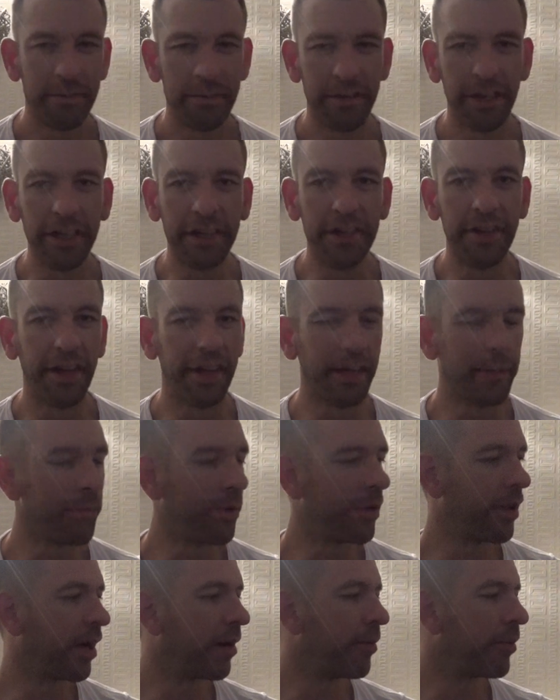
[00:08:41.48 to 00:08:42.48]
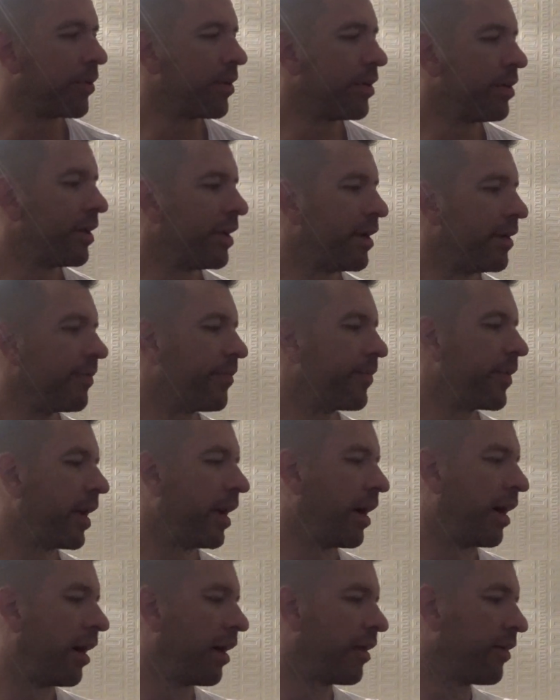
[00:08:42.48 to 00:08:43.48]
Dig deeper, that one, isn't it?
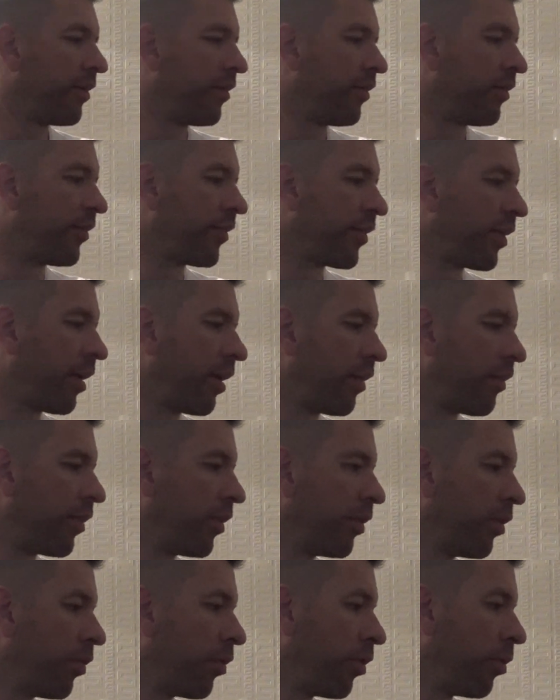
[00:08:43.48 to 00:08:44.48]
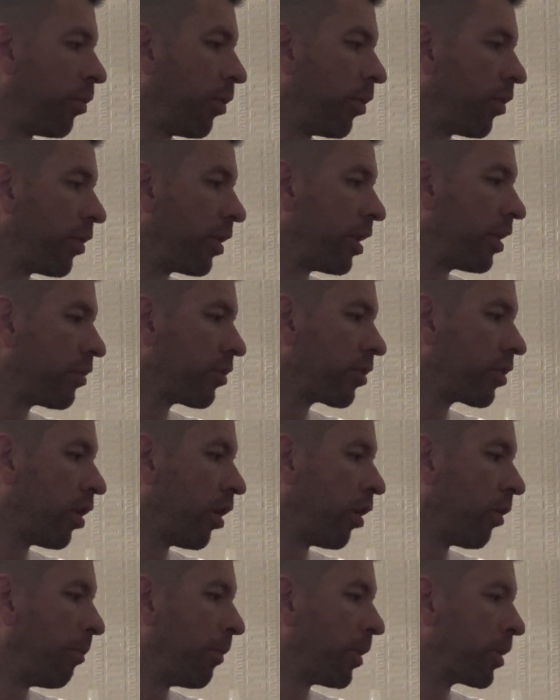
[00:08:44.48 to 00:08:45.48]
And the other one is
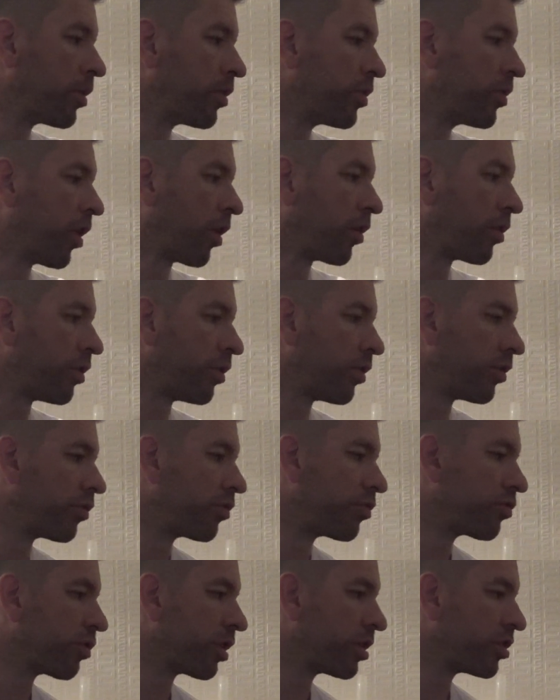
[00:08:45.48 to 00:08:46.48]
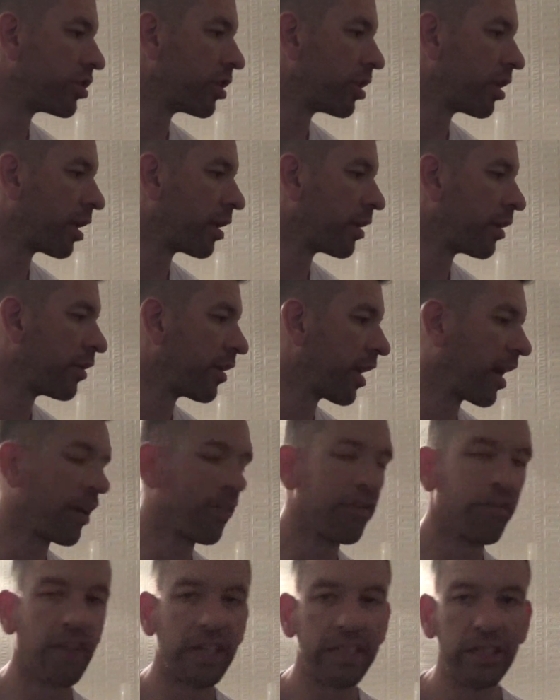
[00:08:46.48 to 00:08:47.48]
called McDonald's Treasureland
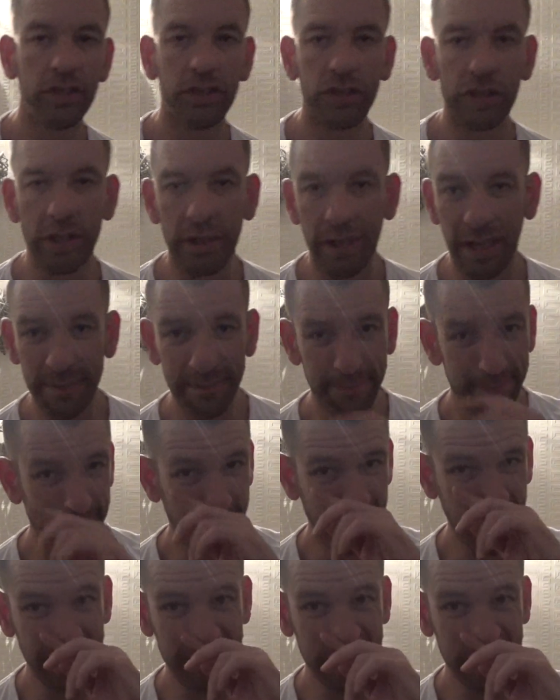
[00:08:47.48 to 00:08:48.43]
Adventure. I